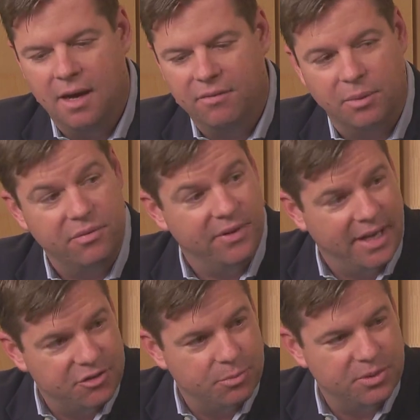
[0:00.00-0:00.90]
From a
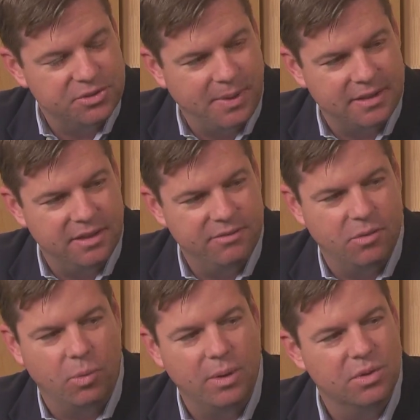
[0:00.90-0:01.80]
financial perspective,
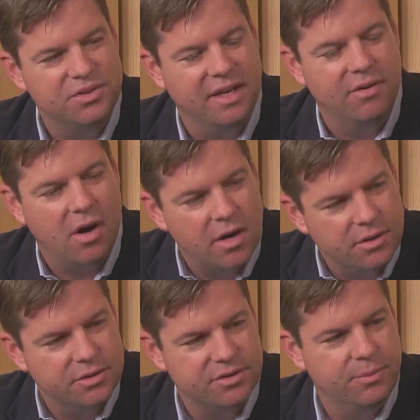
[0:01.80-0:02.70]
we will save
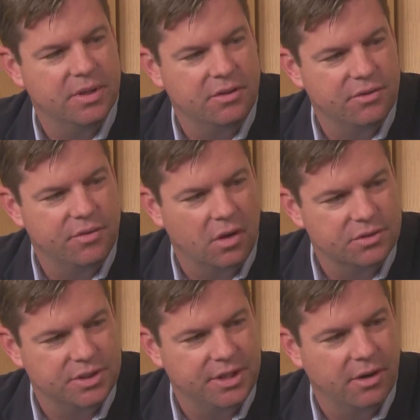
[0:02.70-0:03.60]
hundreds of millions of
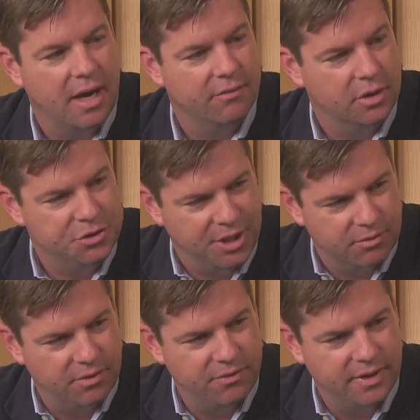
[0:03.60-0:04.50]
dollars a year out of our
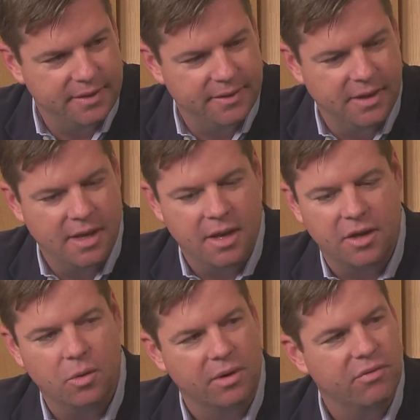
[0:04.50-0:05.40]
general fund,
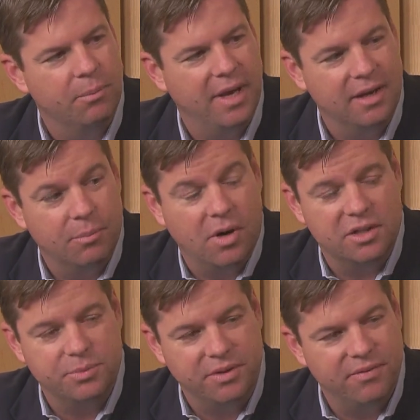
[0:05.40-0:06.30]
going from paying
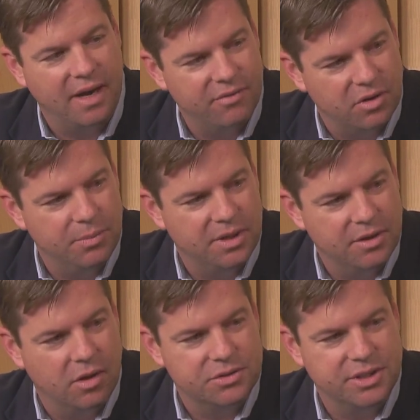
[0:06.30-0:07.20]
approximately $500
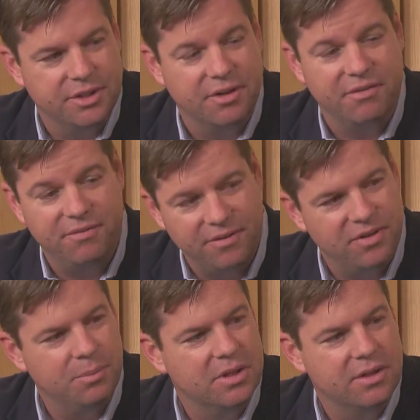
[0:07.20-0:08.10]
million a year to
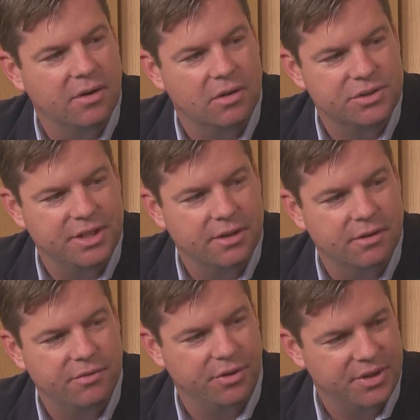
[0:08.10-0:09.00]
$50 million a year
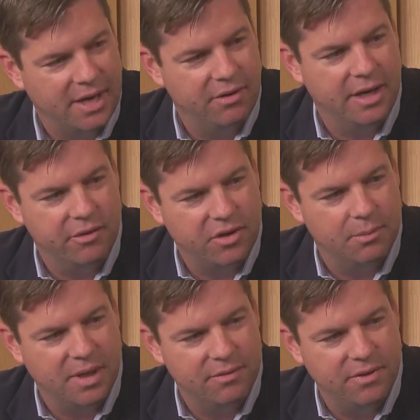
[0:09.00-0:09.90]
for retiree
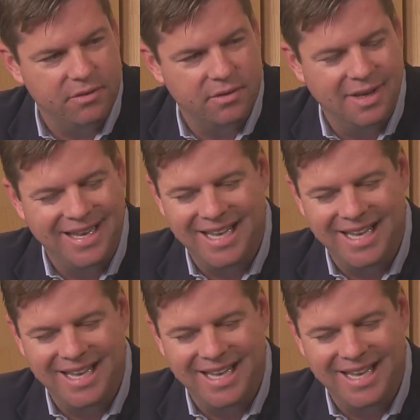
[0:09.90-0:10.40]
healthcare benefits.